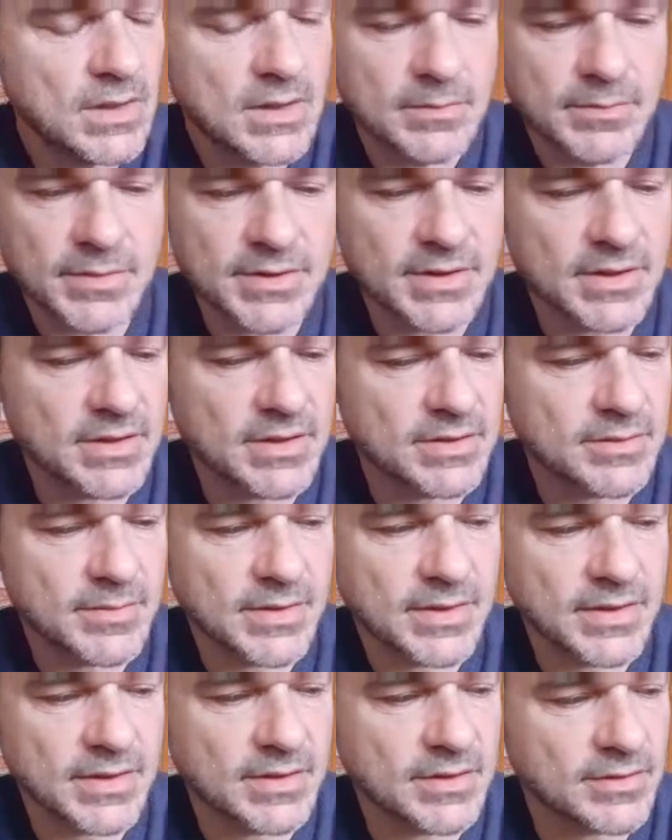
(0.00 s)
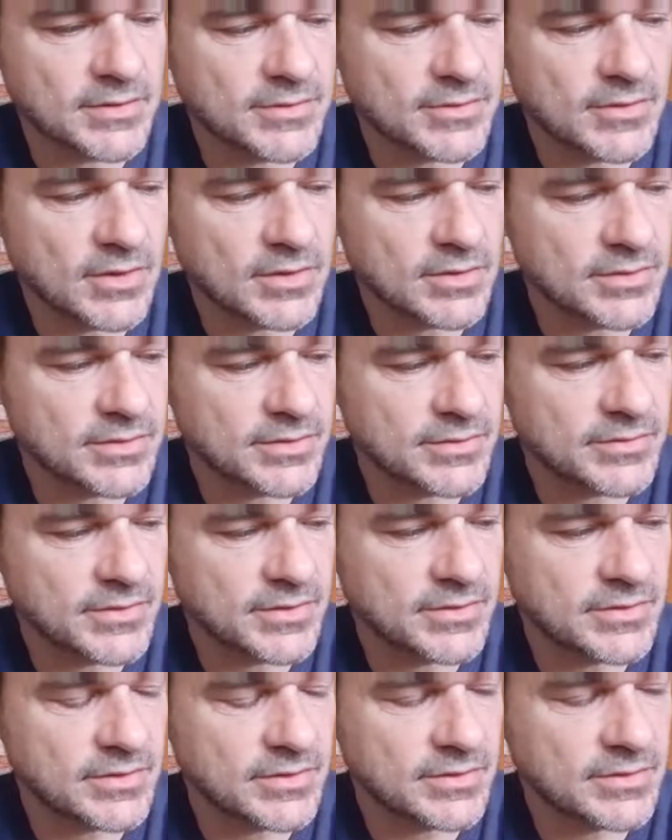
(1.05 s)
But yeah, in the main, it's cognitive
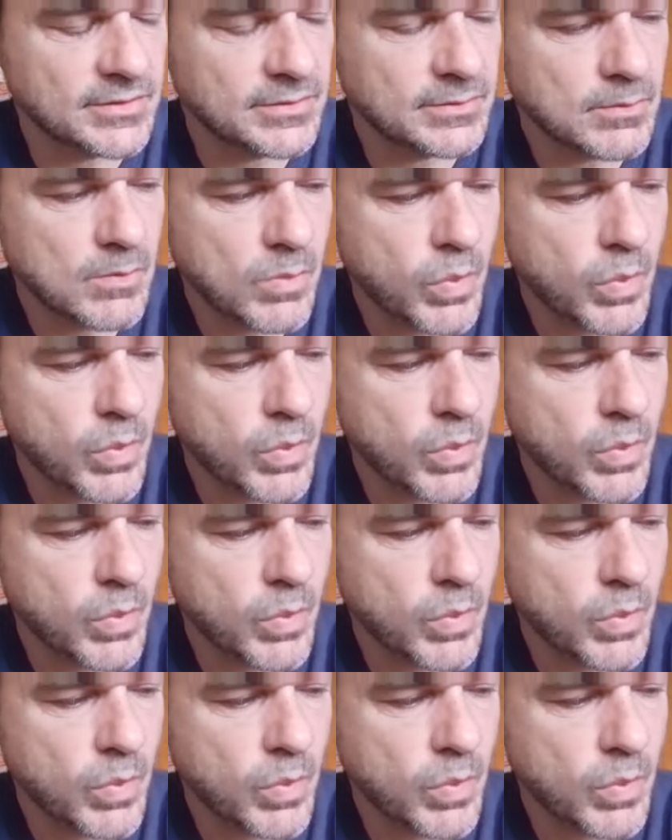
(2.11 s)
dissonance.